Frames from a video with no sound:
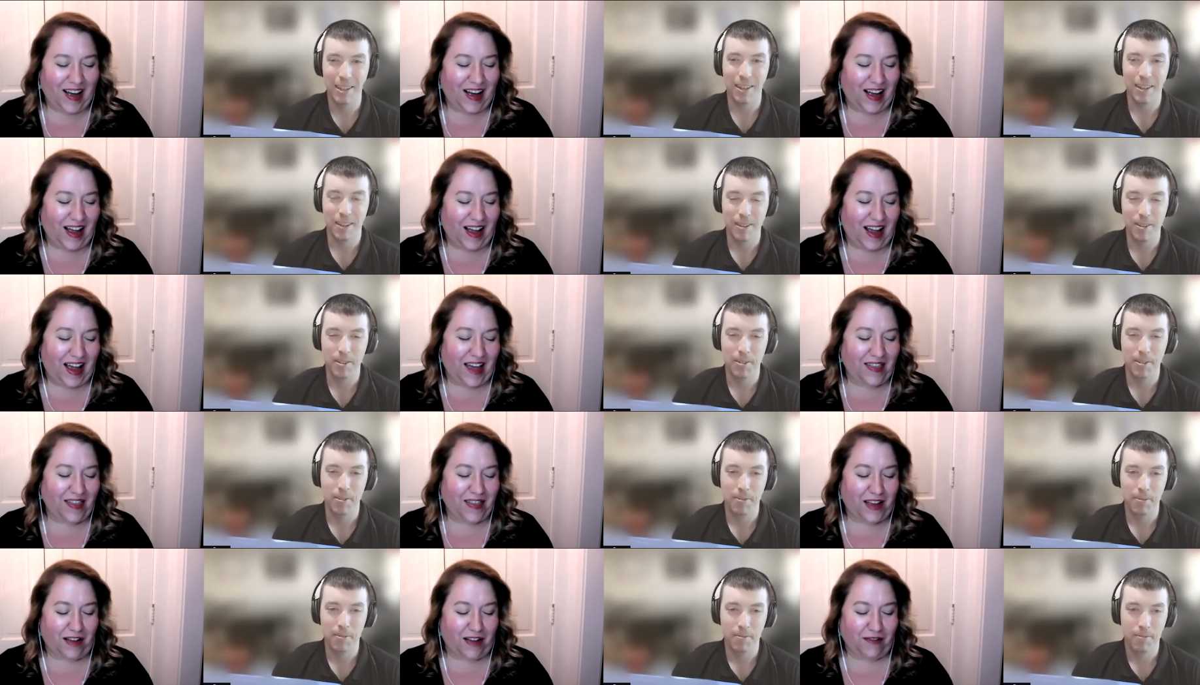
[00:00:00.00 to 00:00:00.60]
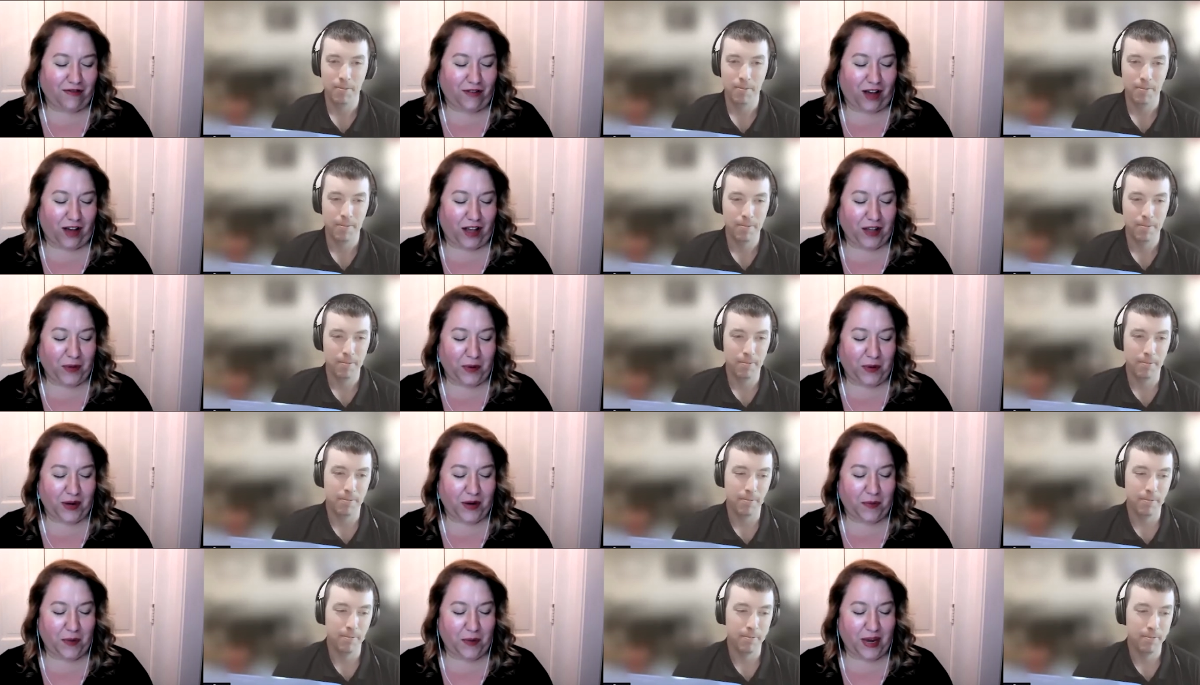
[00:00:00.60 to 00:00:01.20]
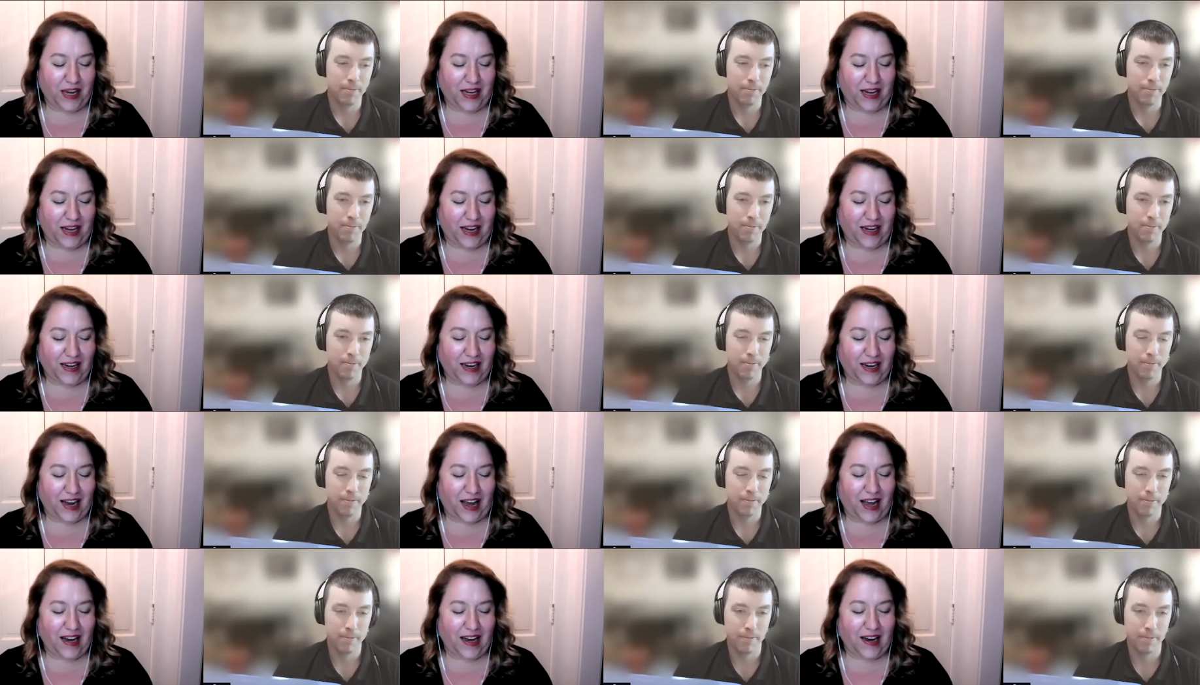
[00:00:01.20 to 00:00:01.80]
Speaker 1: uh, and that following
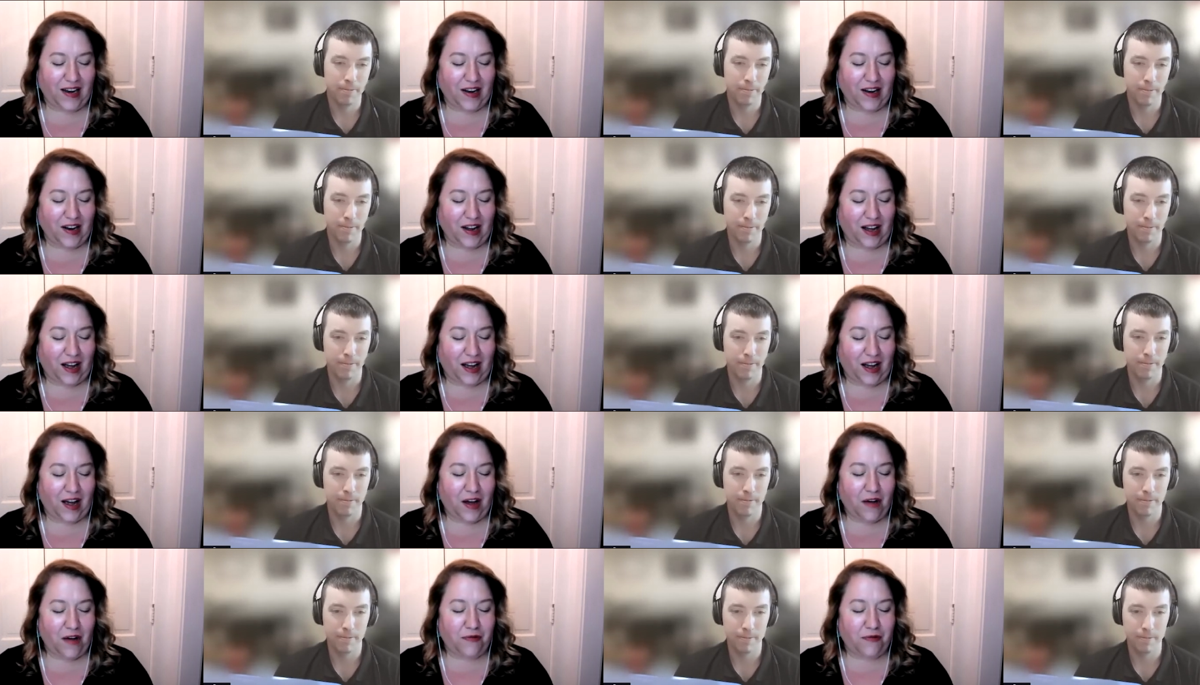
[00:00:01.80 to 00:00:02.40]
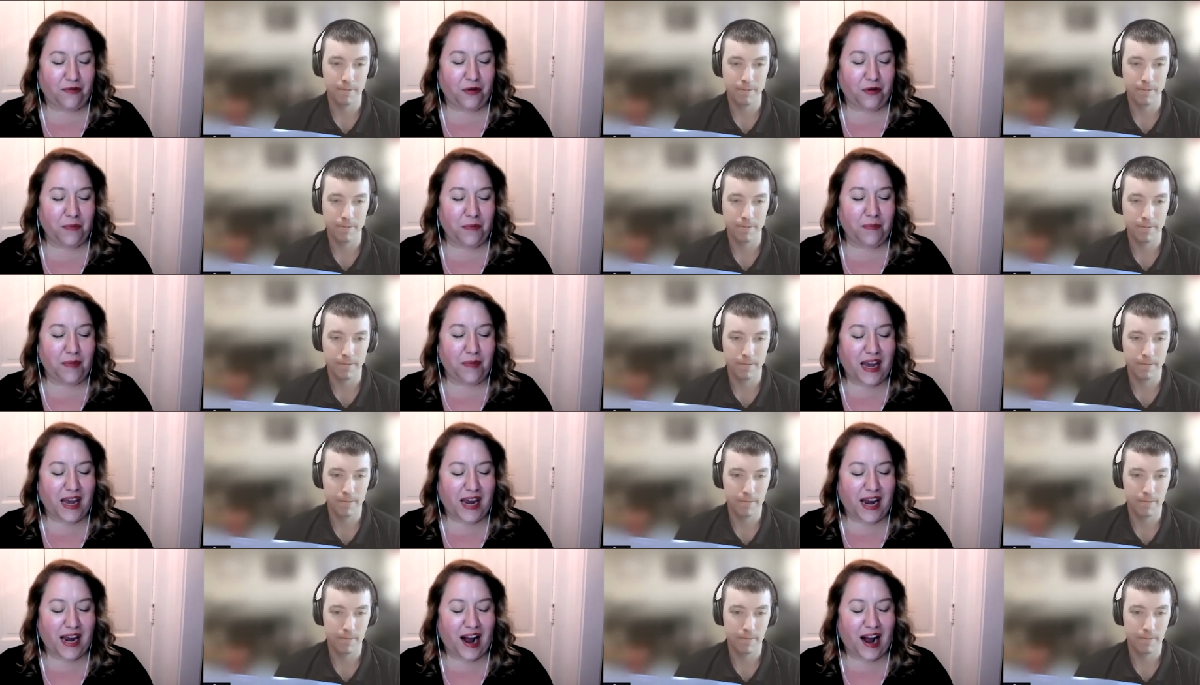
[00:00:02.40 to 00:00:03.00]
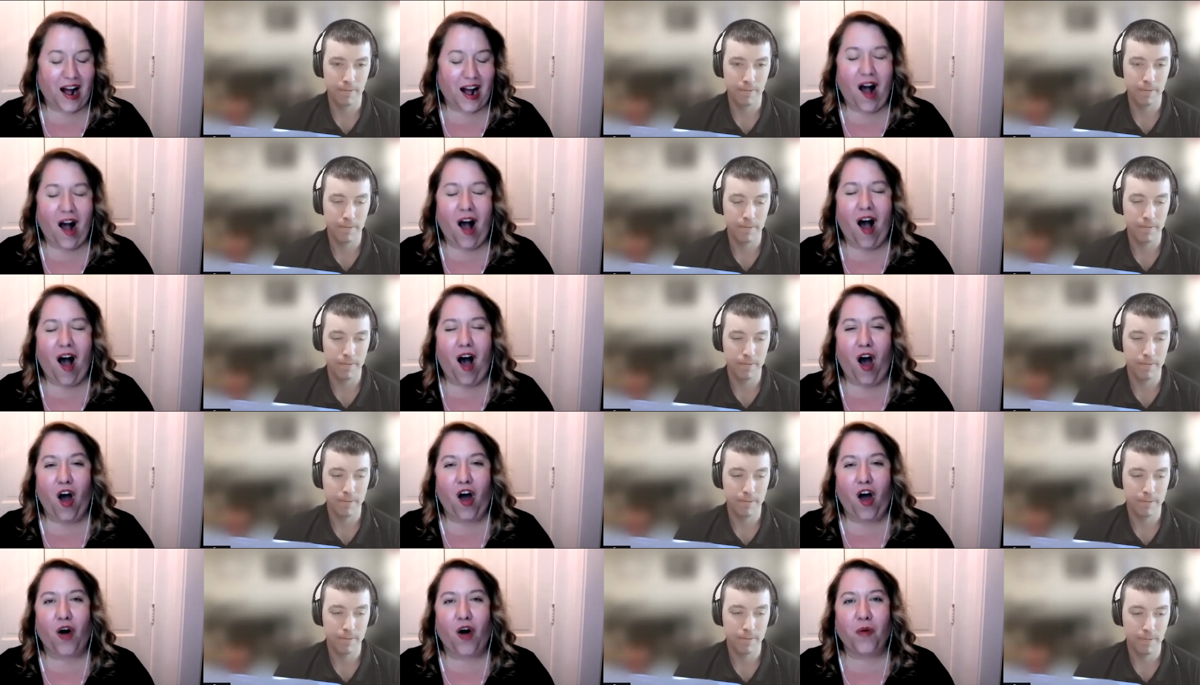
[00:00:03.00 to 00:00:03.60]
weekend. And for me,
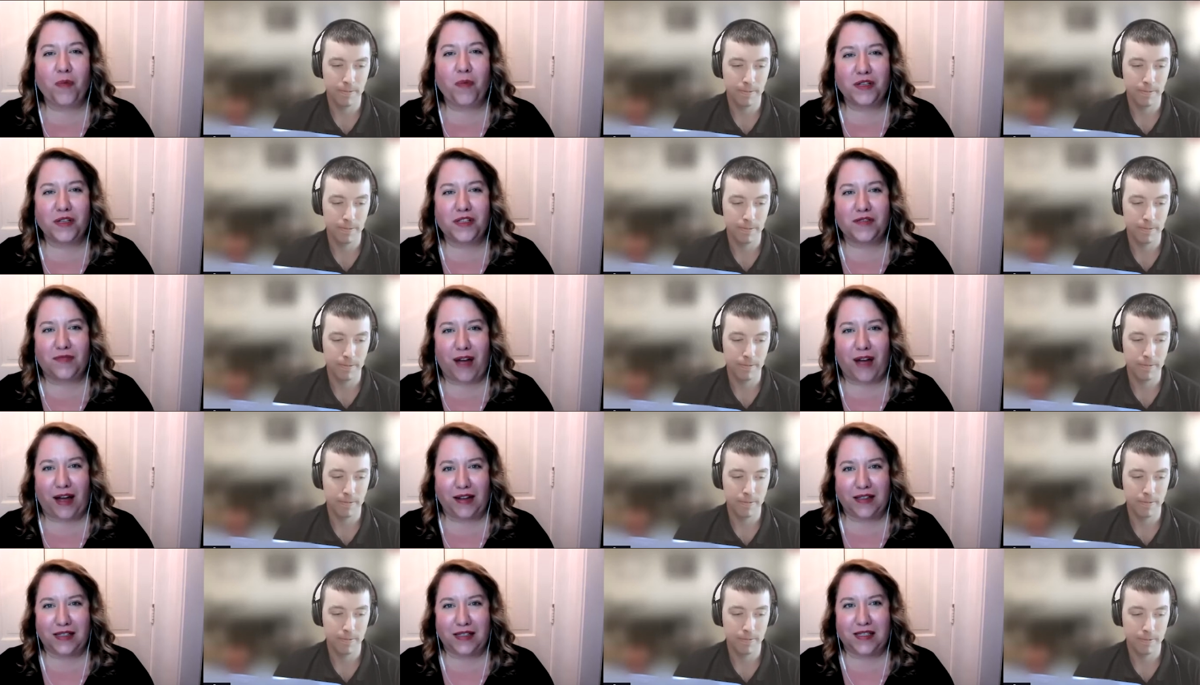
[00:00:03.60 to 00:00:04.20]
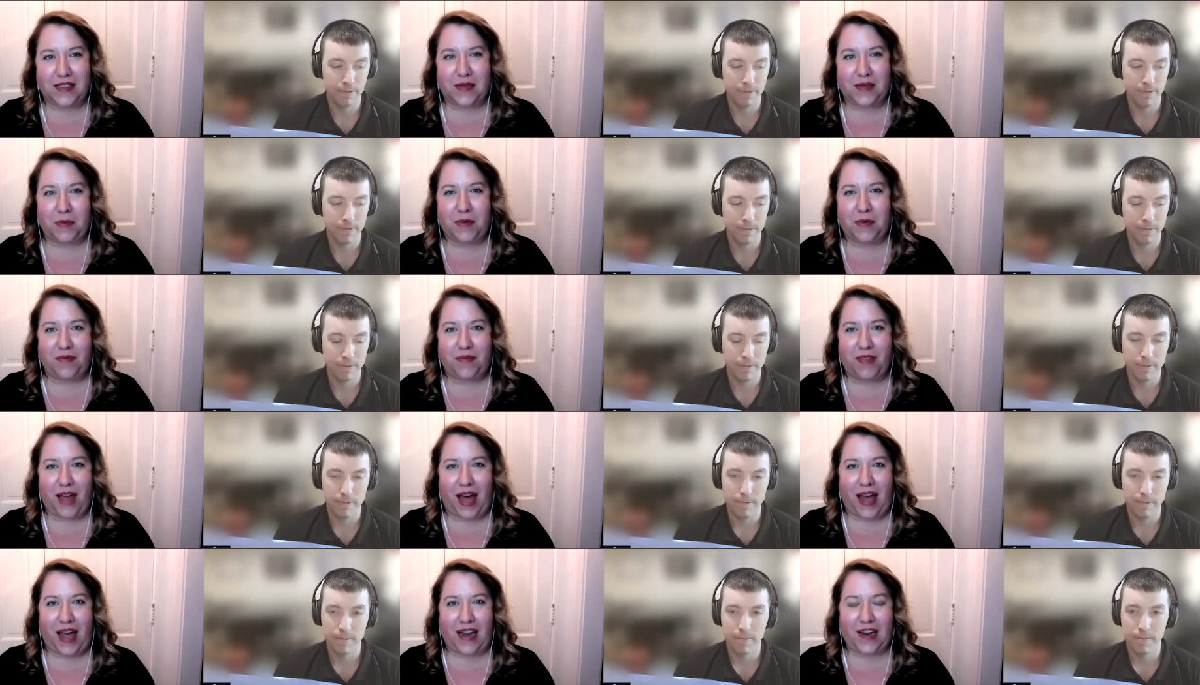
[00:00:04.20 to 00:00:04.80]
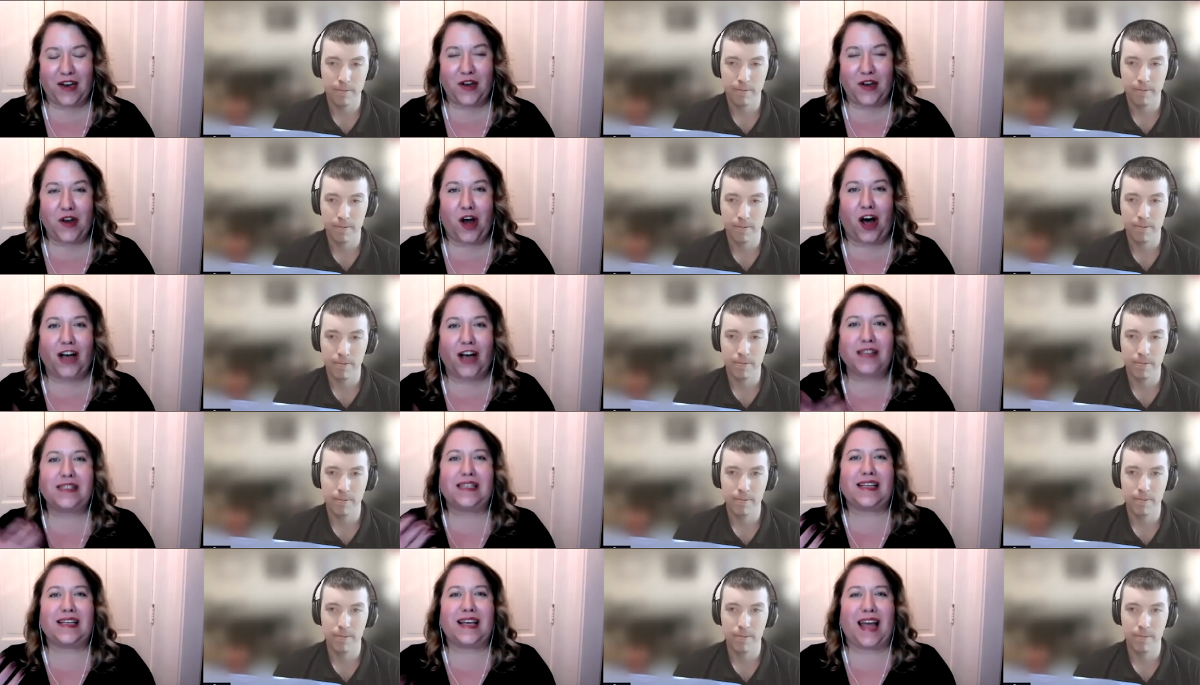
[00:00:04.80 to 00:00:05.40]
I almost found some of that
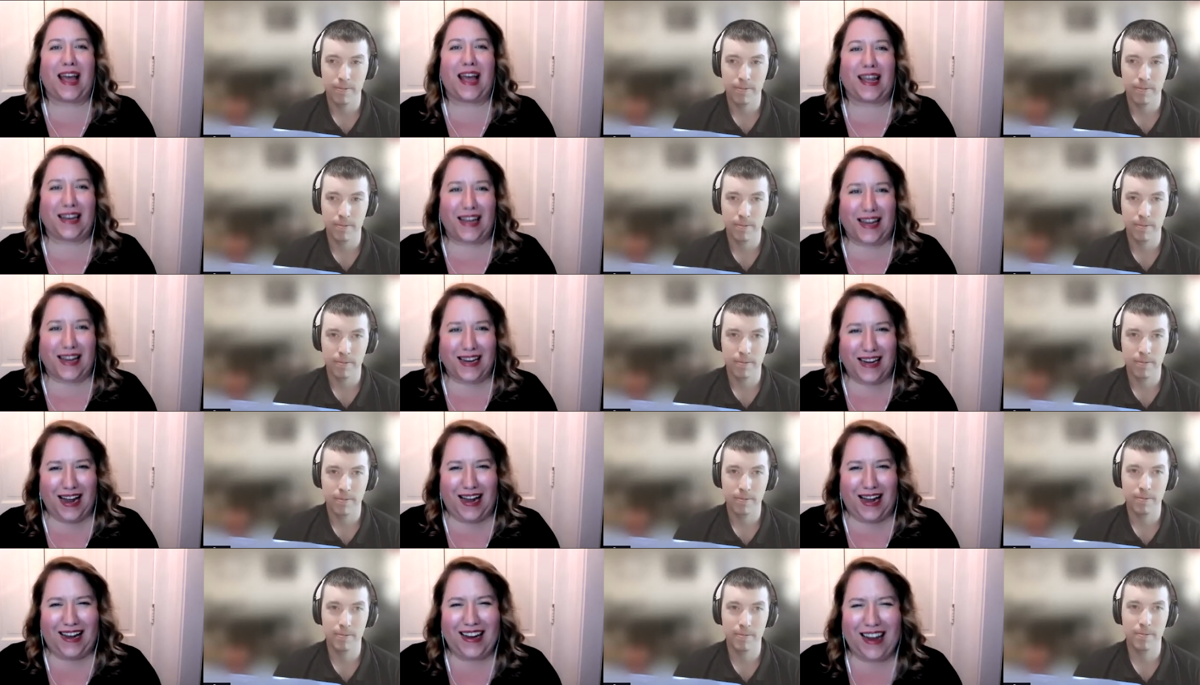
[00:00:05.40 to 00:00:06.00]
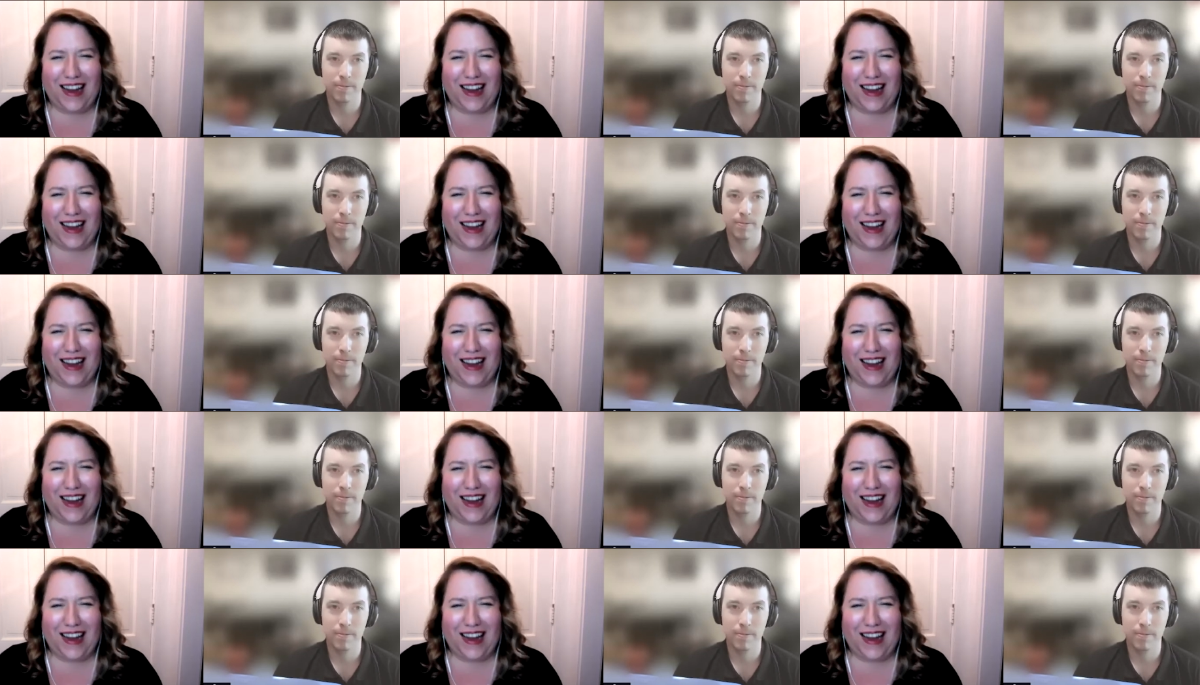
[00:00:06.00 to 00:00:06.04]
nauseating